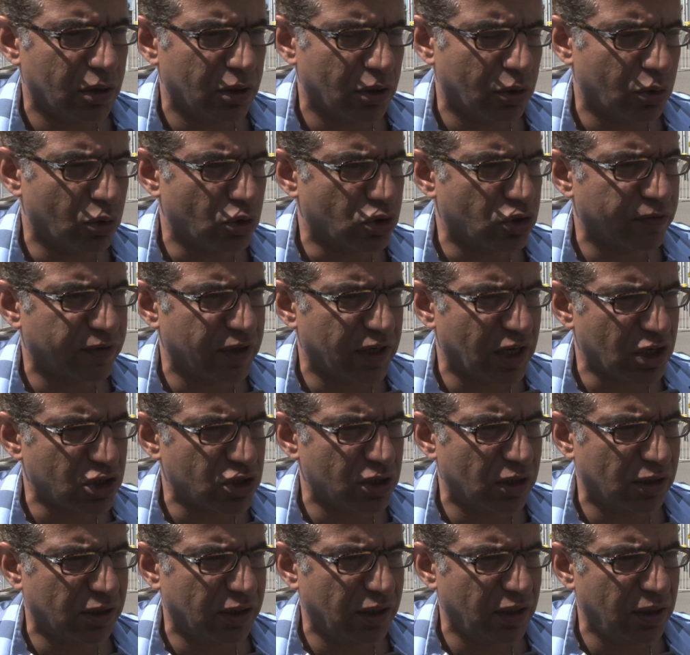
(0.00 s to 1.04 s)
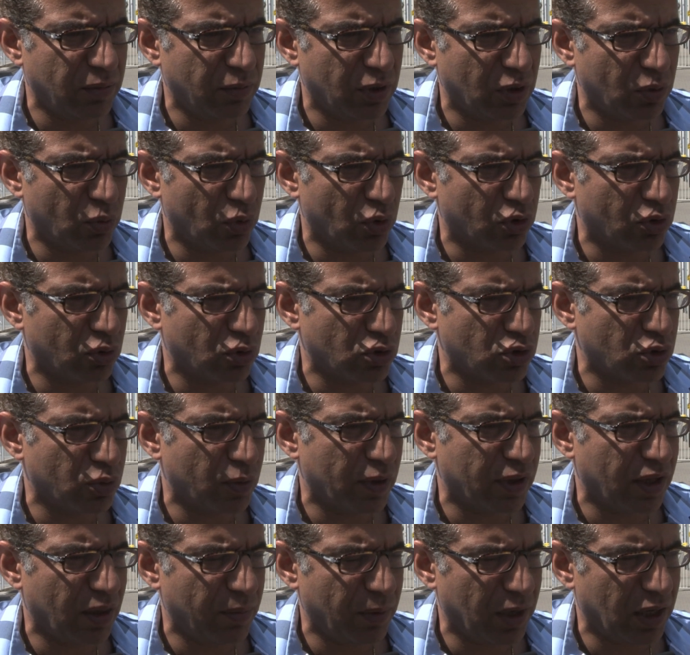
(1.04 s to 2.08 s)
coach of the national team. He worked also
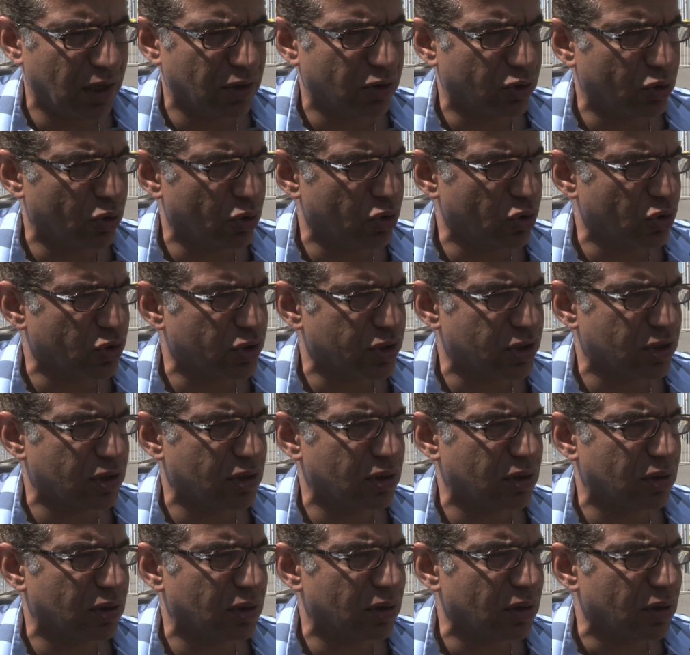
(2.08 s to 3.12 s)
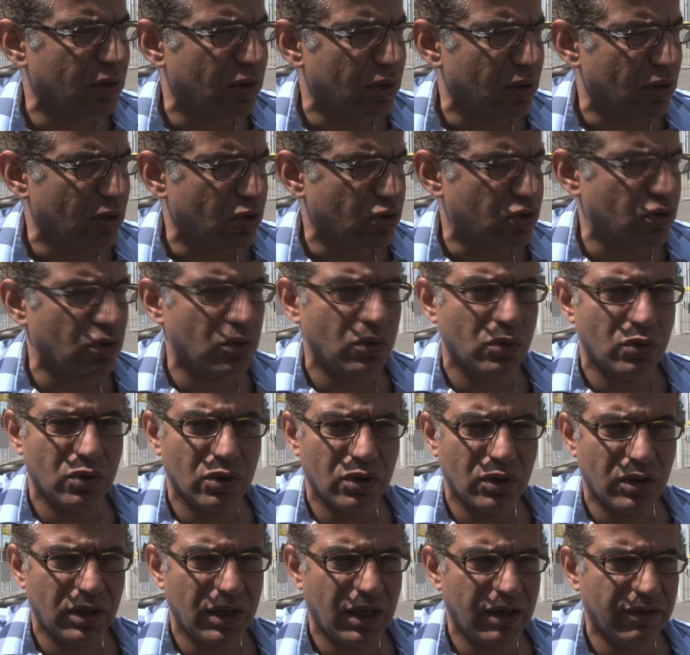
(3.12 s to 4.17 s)
with Aimé Antonius.
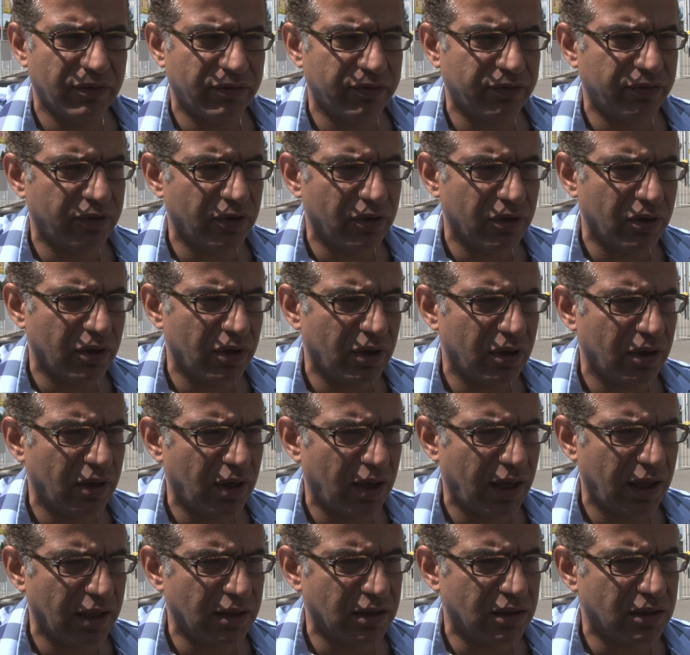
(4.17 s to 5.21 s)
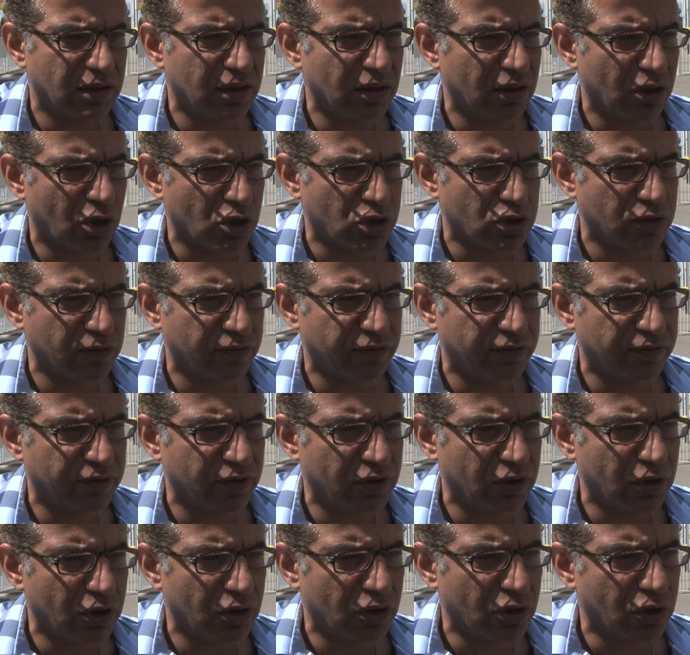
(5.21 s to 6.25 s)
So he have had lots of
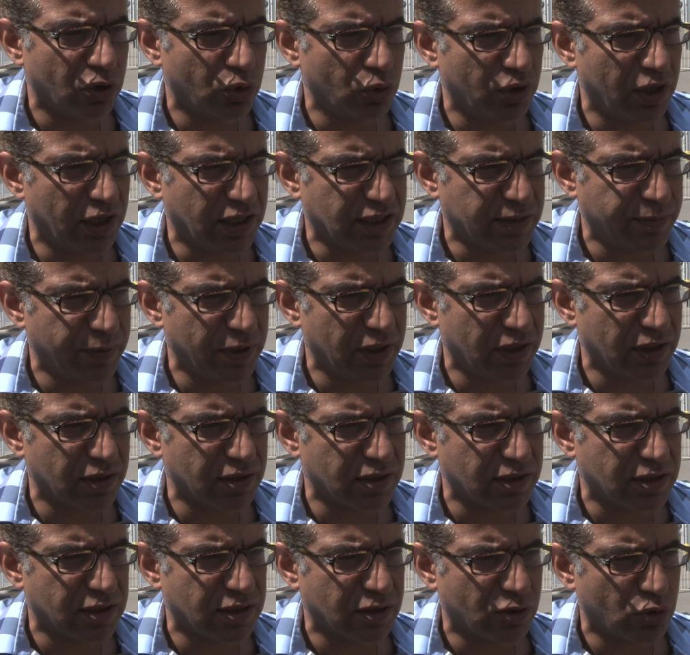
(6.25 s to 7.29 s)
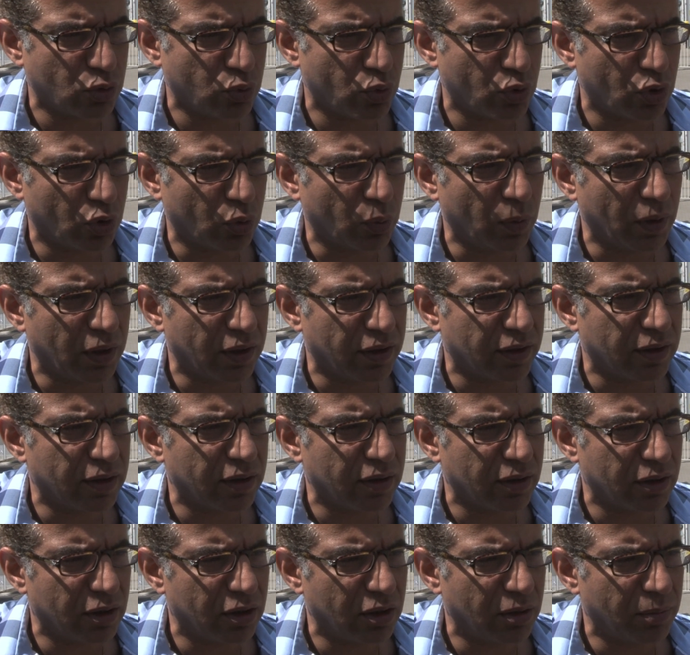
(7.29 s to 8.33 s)
good experience to work with
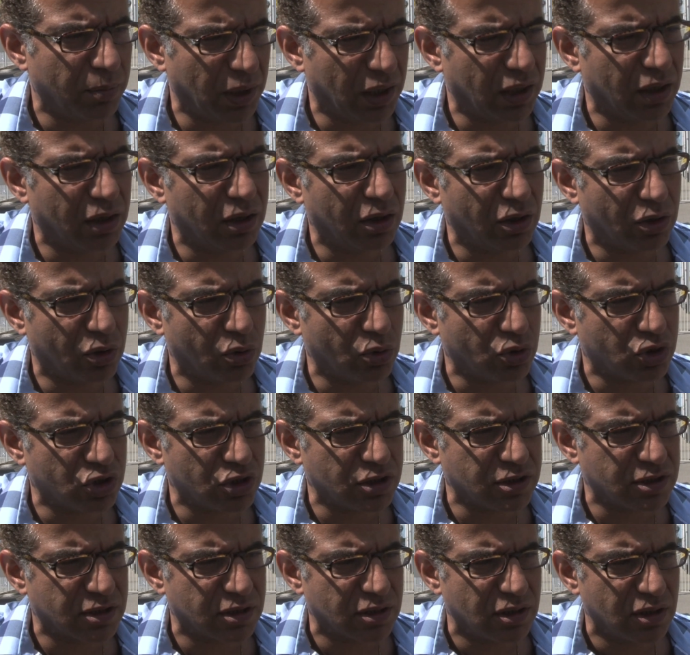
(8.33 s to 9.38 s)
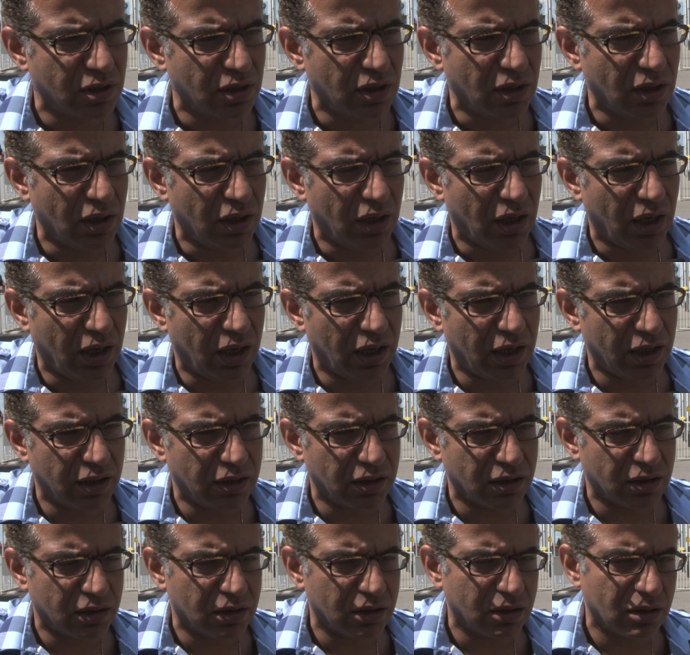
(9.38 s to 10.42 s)
big coaches.
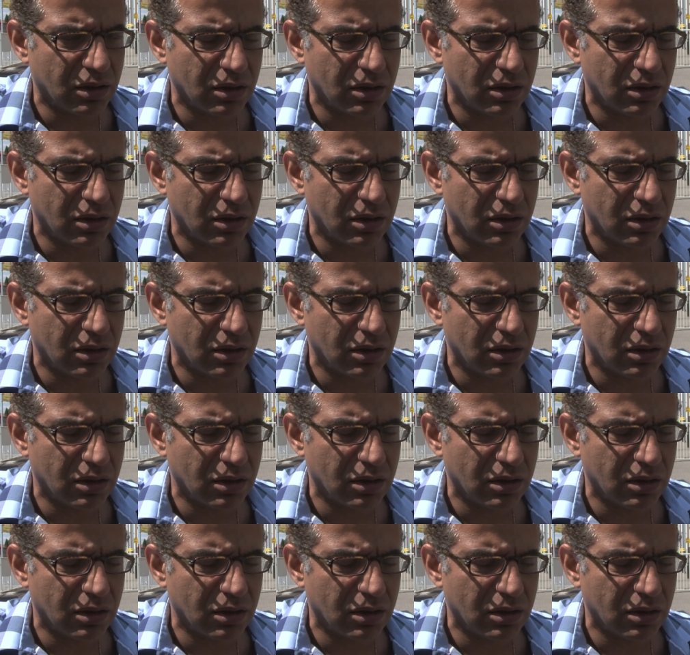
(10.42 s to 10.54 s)
And